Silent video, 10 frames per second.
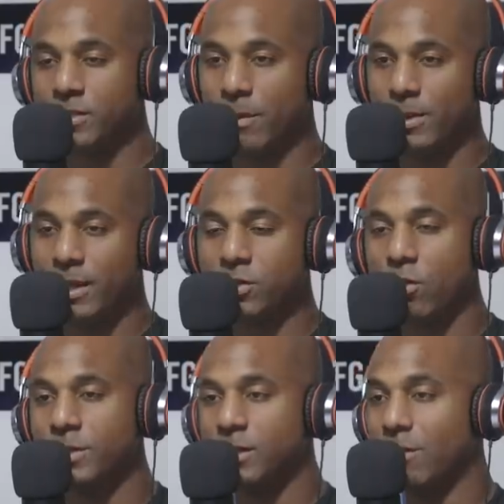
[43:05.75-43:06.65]
me something. He
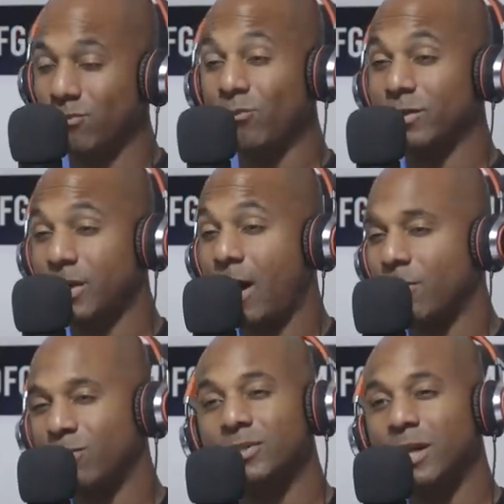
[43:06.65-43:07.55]
told me something one time
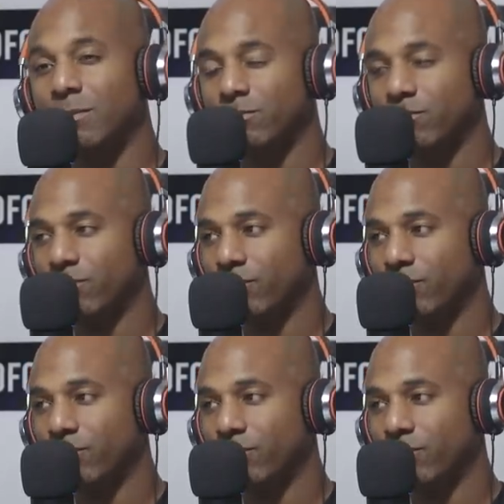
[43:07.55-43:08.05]
that was deep.